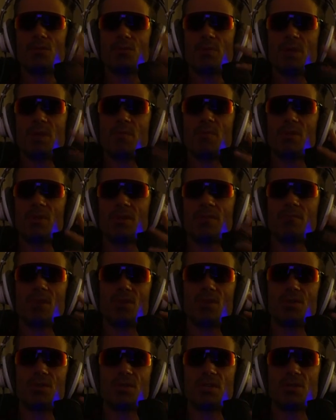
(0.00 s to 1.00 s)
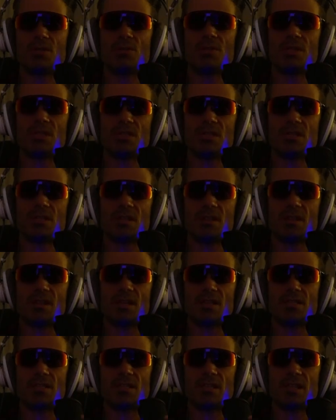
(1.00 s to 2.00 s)
people and most uses and
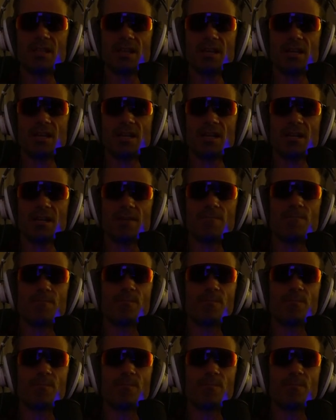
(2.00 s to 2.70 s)
things that they need.